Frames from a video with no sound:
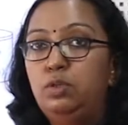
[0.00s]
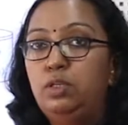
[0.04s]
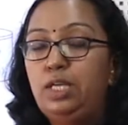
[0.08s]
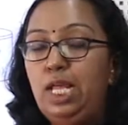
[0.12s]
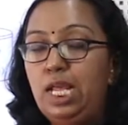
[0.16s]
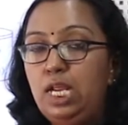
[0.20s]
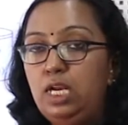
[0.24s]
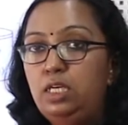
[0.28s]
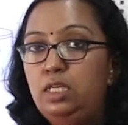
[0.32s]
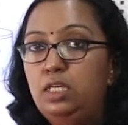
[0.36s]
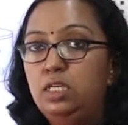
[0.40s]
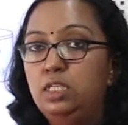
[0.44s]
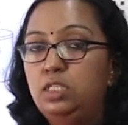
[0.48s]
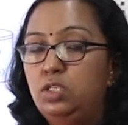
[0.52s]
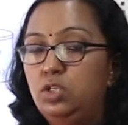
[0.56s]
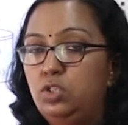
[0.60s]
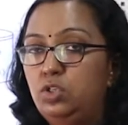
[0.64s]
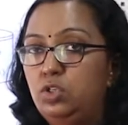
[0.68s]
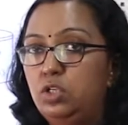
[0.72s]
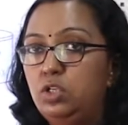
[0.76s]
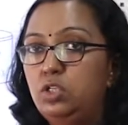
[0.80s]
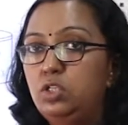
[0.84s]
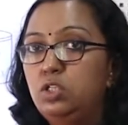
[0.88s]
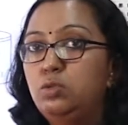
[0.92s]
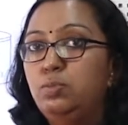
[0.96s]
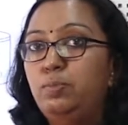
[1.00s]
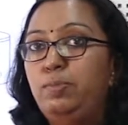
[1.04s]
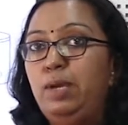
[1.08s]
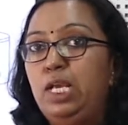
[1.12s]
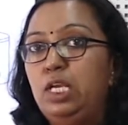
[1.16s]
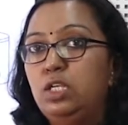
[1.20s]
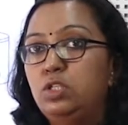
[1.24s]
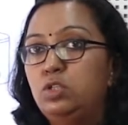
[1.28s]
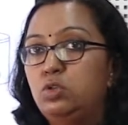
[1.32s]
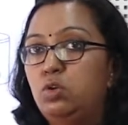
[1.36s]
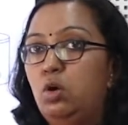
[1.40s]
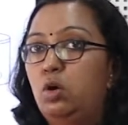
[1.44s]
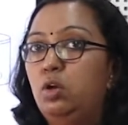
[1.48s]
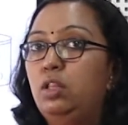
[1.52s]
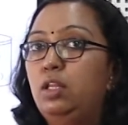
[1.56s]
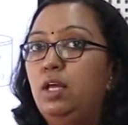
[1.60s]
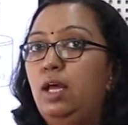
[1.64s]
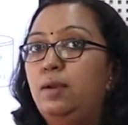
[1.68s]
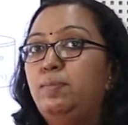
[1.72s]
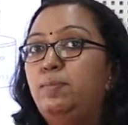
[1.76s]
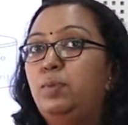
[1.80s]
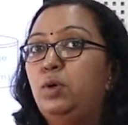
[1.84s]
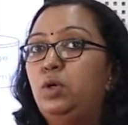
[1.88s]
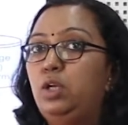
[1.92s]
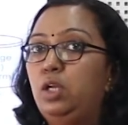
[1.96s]
take decisions based on
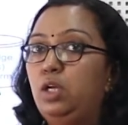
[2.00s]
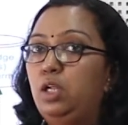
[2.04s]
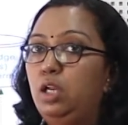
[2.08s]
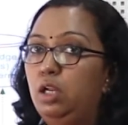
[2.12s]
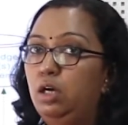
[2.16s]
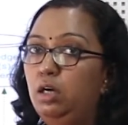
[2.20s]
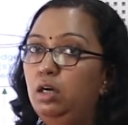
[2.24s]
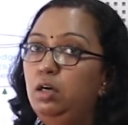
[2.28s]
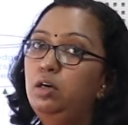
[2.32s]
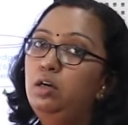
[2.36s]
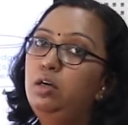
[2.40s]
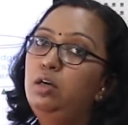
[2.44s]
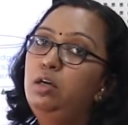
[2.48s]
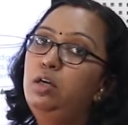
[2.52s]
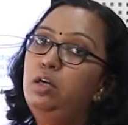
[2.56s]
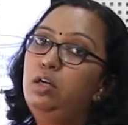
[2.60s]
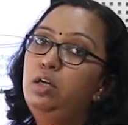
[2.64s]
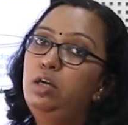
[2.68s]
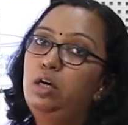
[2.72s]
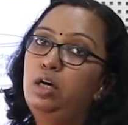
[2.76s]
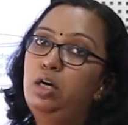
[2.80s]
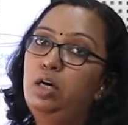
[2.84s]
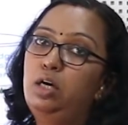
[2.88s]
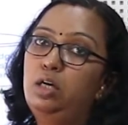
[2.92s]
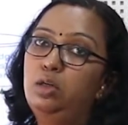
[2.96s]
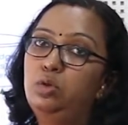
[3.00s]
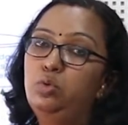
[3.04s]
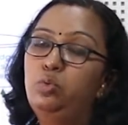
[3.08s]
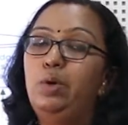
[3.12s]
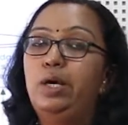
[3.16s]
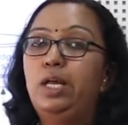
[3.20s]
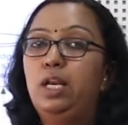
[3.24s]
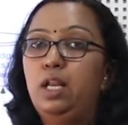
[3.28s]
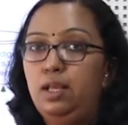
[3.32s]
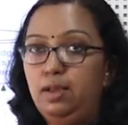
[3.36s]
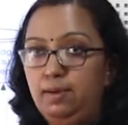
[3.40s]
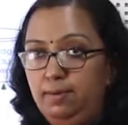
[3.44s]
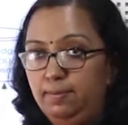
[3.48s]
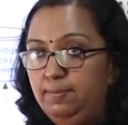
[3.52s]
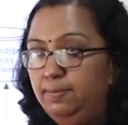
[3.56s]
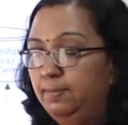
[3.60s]
that particular query.